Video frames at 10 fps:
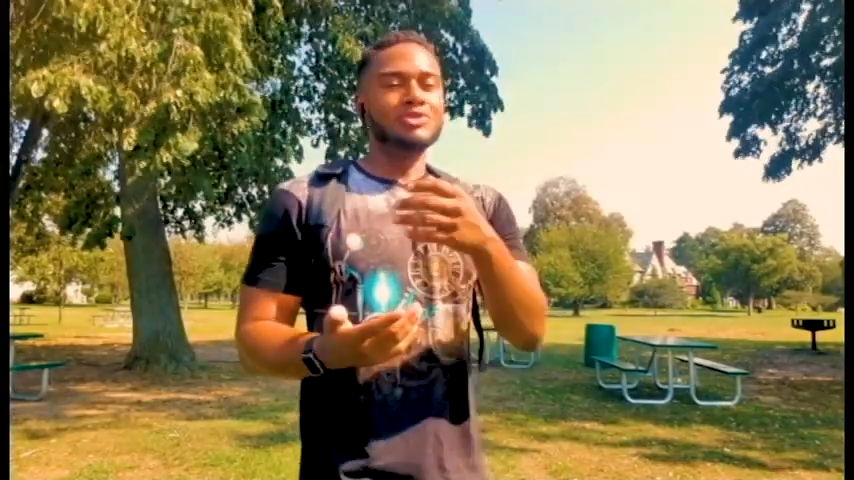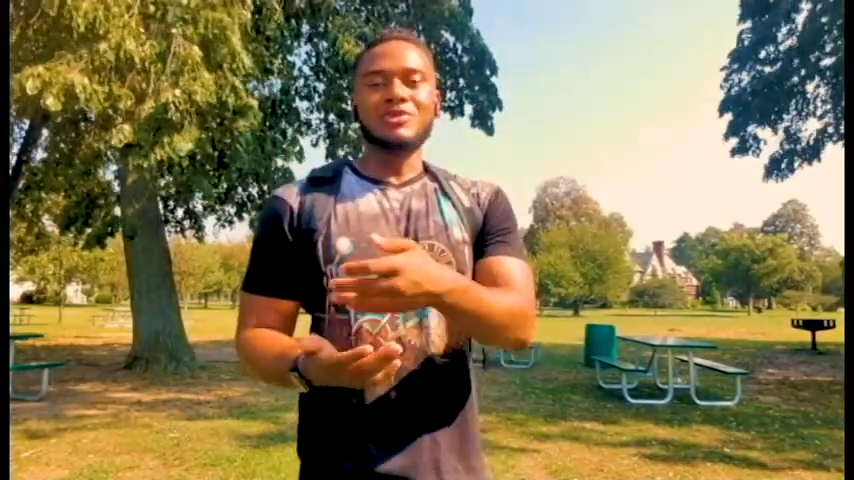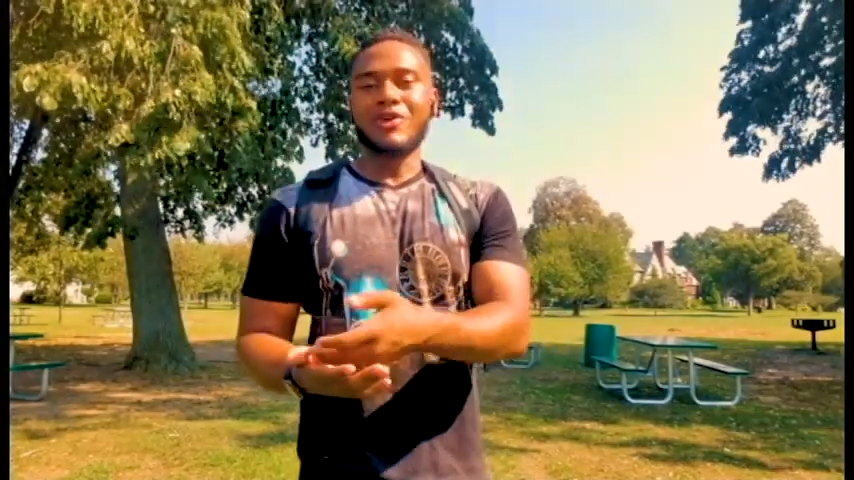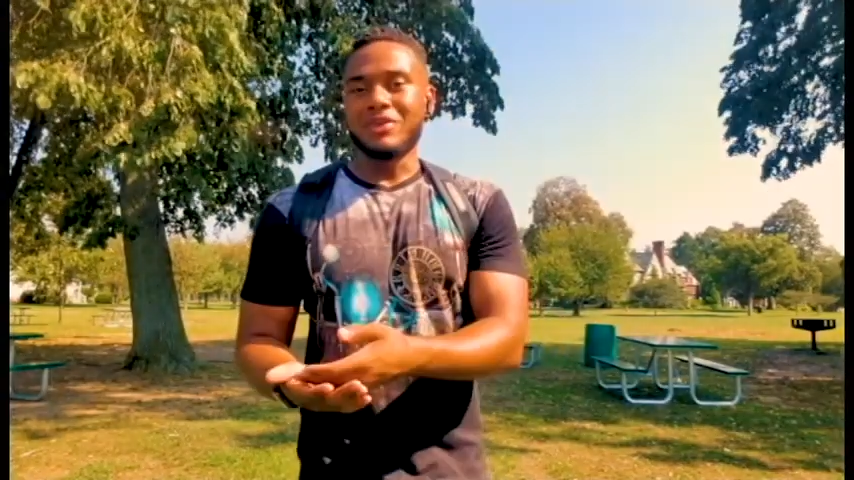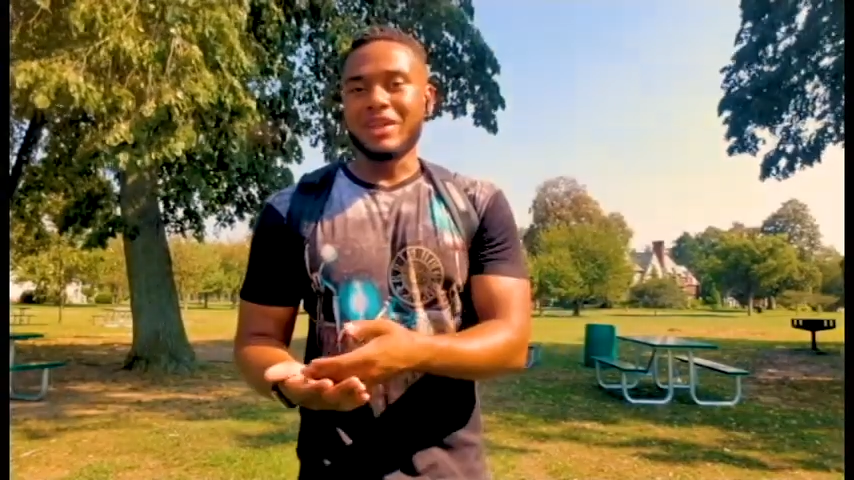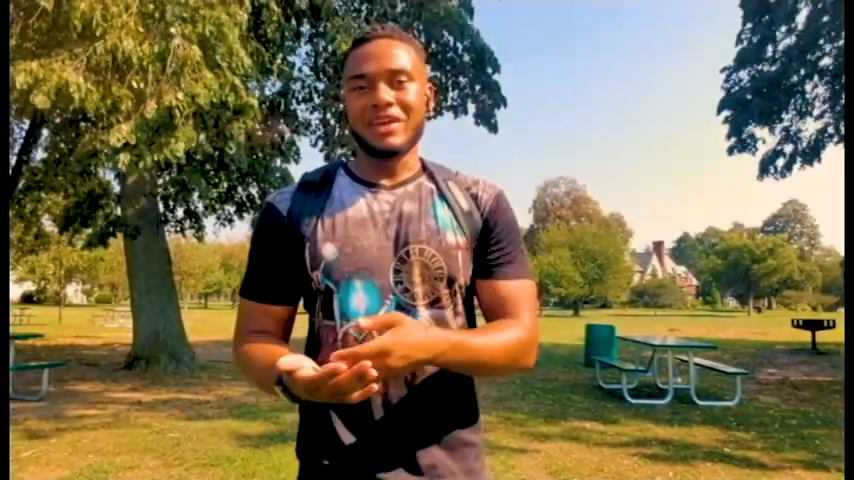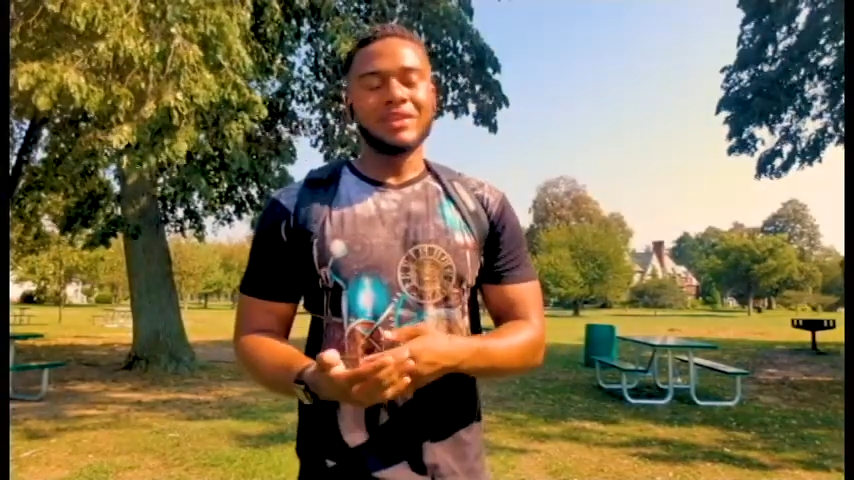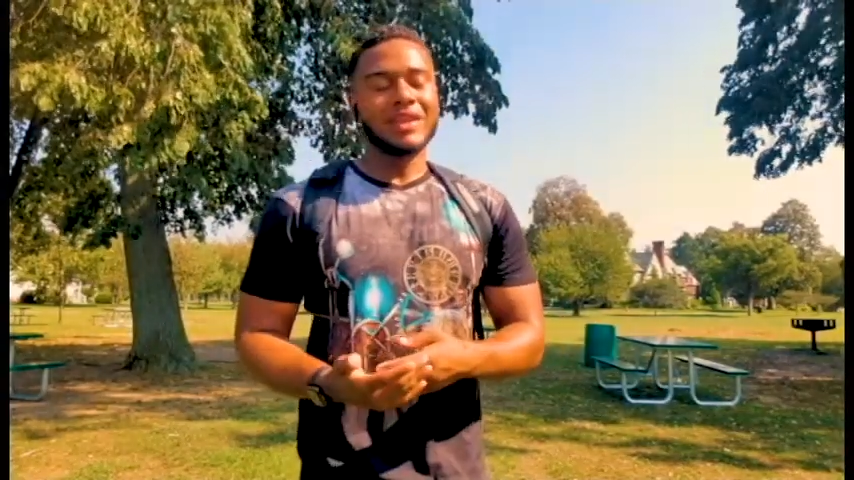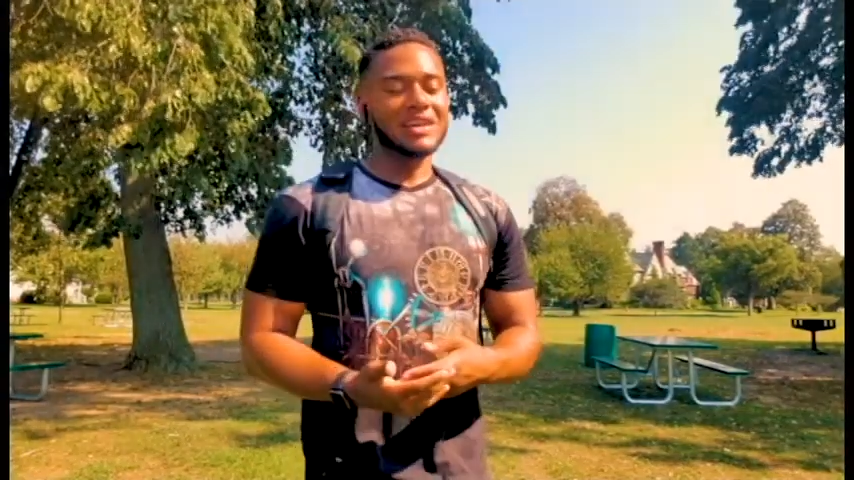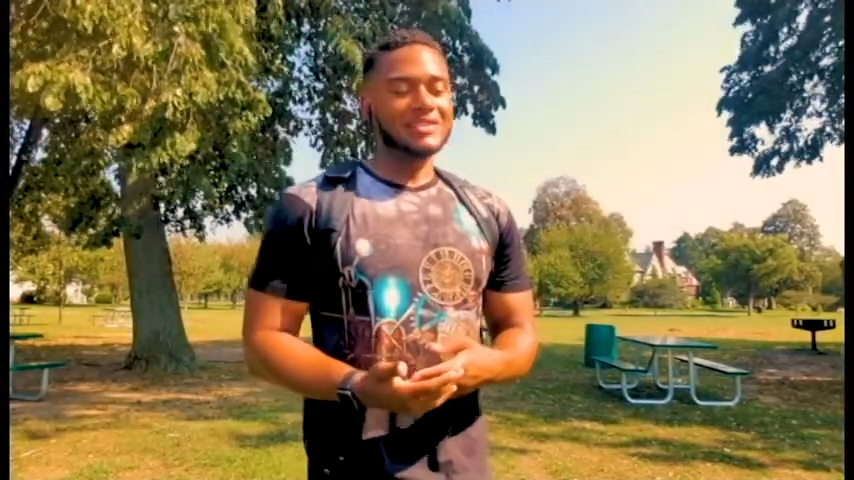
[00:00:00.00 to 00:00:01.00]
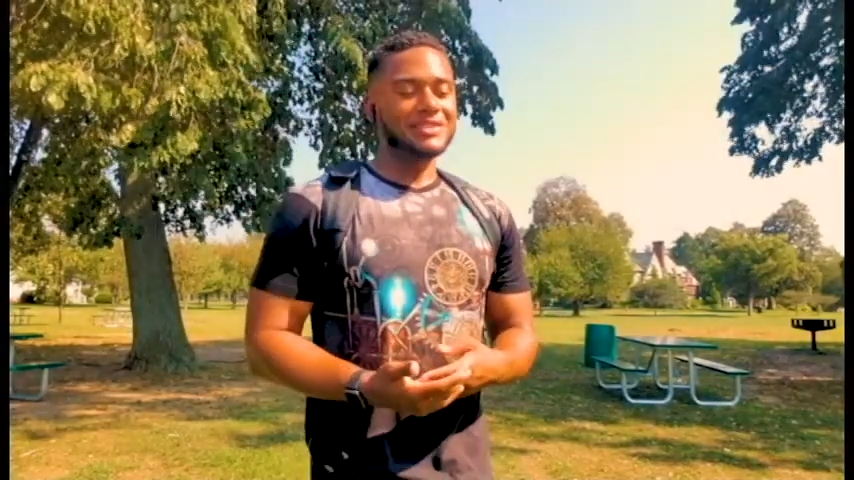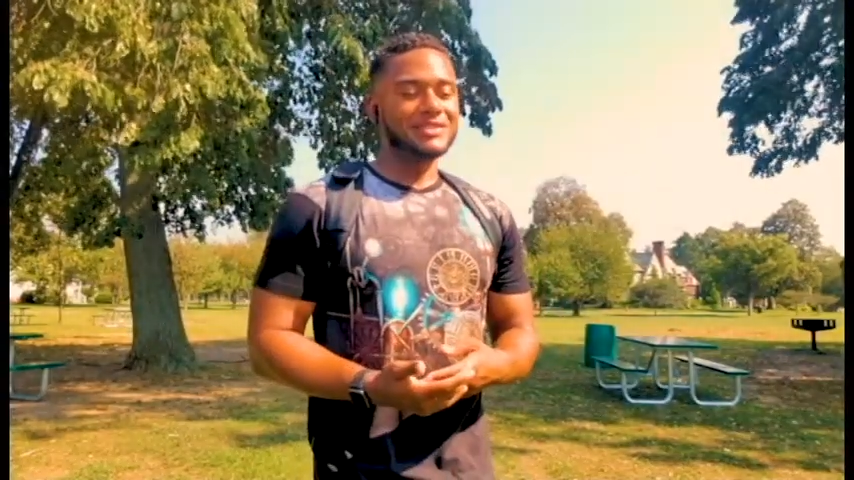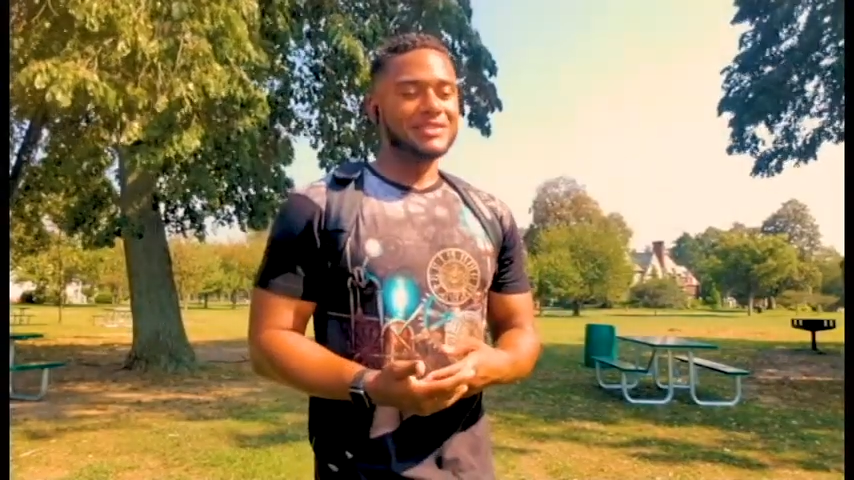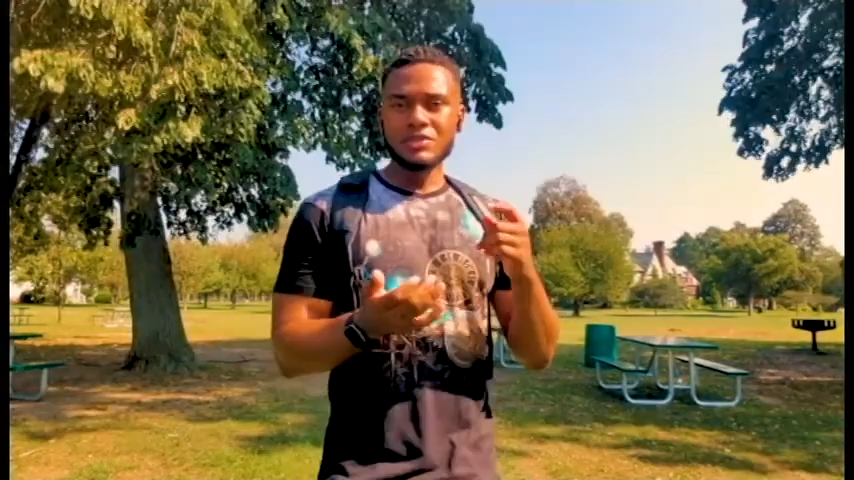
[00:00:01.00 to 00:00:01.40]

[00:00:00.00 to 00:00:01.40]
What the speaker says: the online classes,